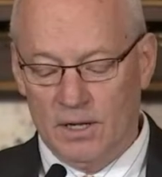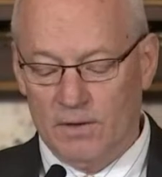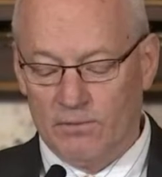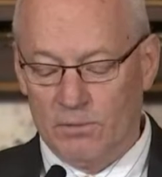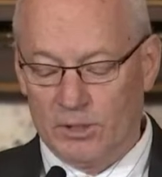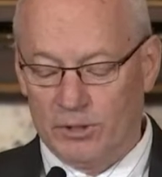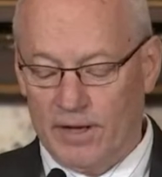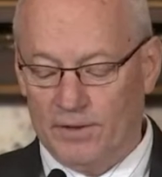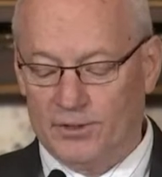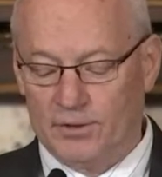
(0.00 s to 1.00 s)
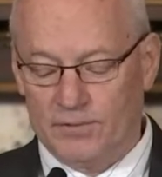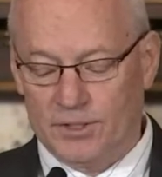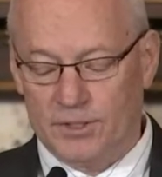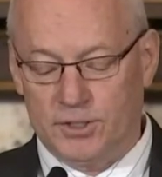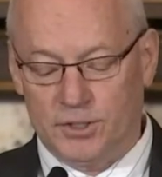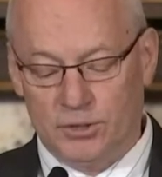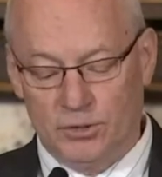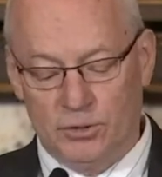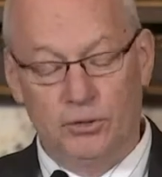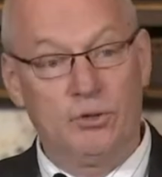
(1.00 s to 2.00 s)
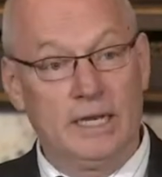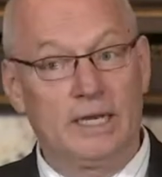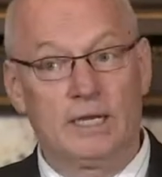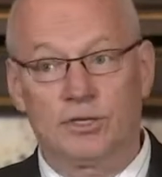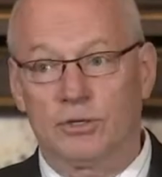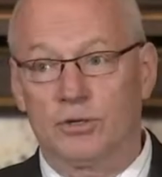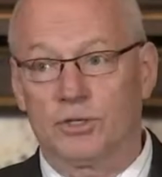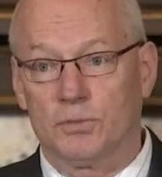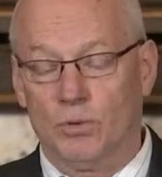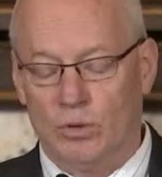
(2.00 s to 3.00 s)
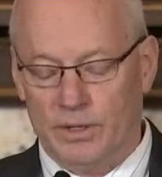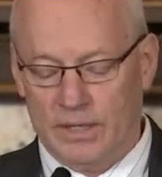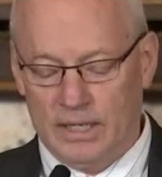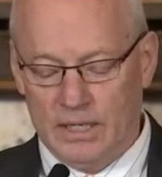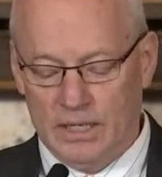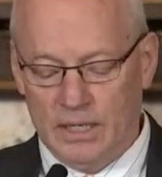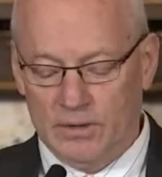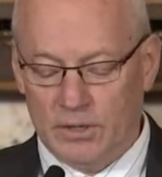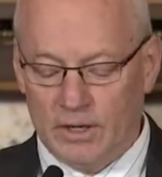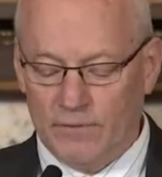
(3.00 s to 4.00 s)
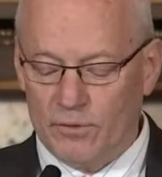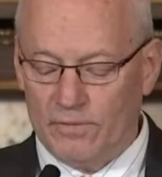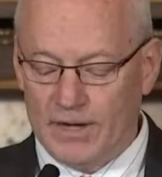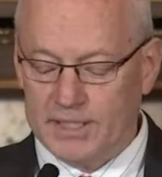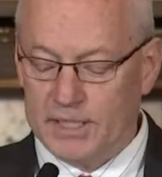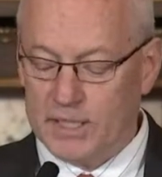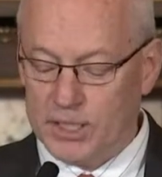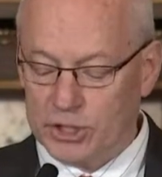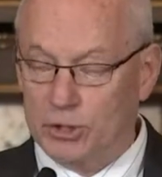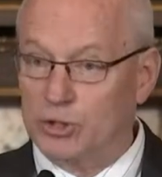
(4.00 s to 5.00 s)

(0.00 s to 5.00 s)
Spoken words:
for mental health services to students who need additional support. The governor invests an additional